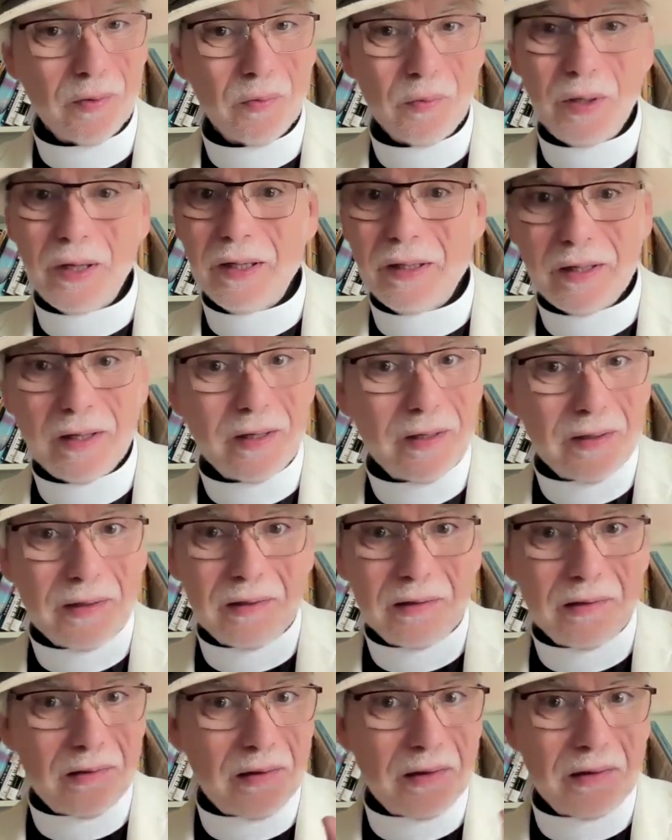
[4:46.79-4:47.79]
We
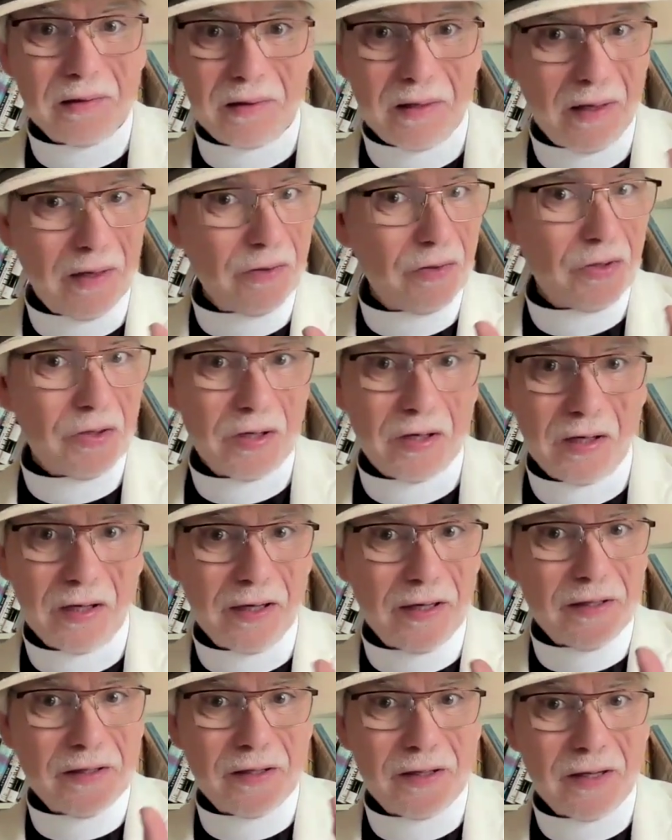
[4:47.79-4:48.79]
didn't
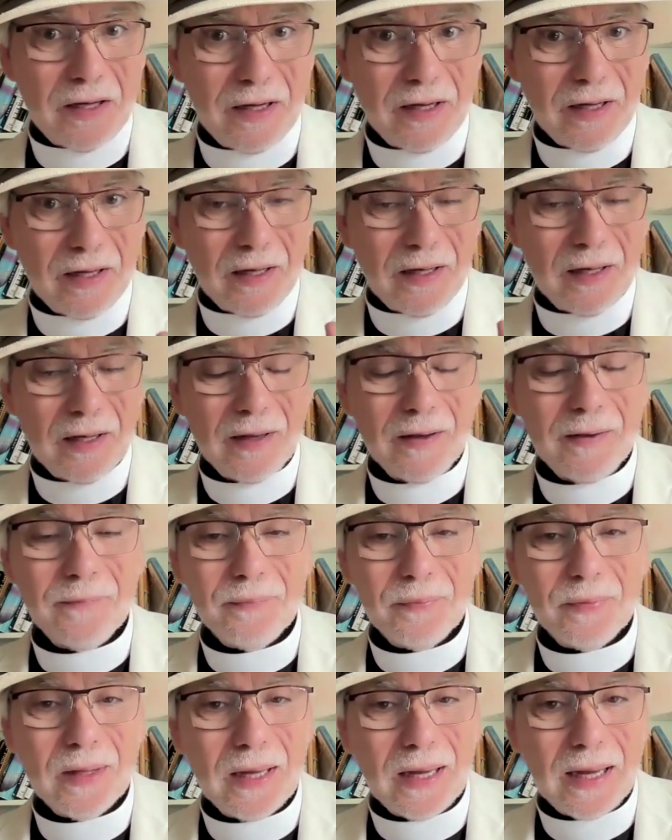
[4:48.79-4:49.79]
intentionally steal
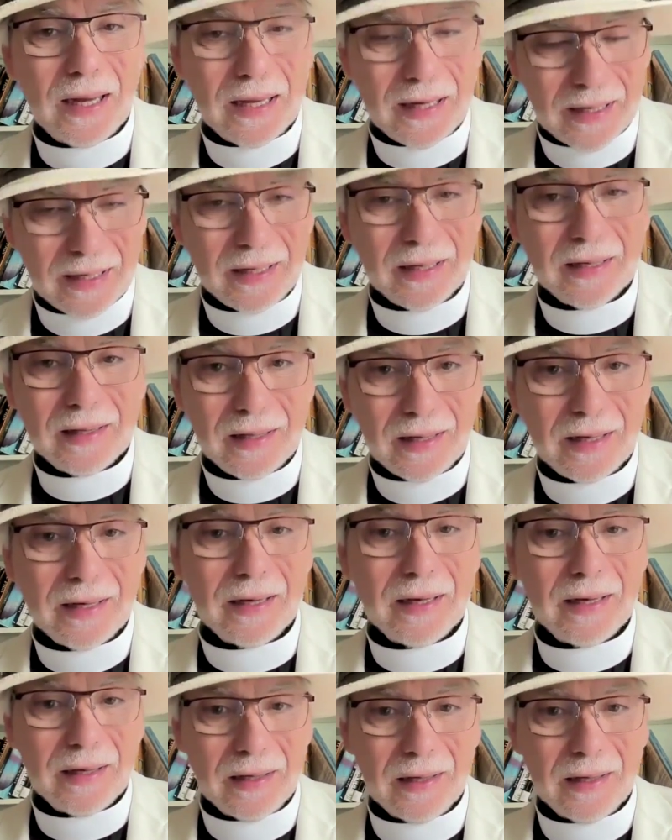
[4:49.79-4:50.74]
anything.